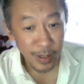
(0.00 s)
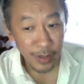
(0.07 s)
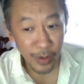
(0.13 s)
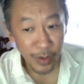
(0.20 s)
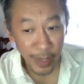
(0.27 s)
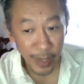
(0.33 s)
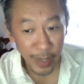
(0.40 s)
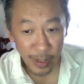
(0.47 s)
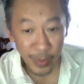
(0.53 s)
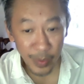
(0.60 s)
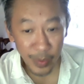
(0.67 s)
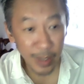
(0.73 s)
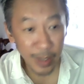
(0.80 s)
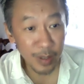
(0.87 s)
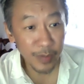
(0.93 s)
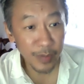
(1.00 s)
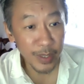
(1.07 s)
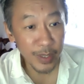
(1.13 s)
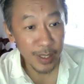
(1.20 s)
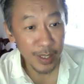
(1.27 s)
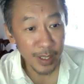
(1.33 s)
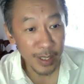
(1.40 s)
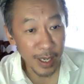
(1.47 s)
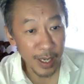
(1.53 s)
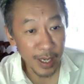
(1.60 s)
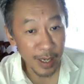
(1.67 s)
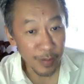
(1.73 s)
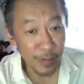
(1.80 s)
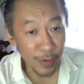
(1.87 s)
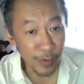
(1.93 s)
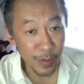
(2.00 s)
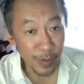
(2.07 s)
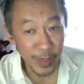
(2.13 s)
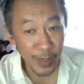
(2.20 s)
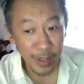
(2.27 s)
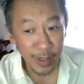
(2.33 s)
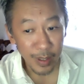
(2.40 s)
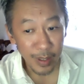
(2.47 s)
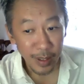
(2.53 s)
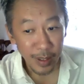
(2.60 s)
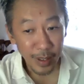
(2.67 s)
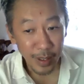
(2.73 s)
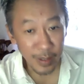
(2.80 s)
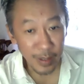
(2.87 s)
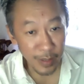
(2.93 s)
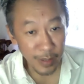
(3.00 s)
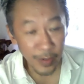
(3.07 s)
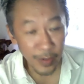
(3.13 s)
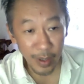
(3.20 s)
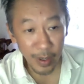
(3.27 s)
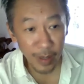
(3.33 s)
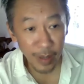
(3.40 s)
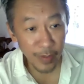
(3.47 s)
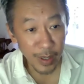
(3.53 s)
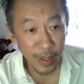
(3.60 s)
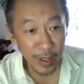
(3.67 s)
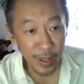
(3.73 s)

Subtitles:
your experience of this entire unfoldment. It's a very, very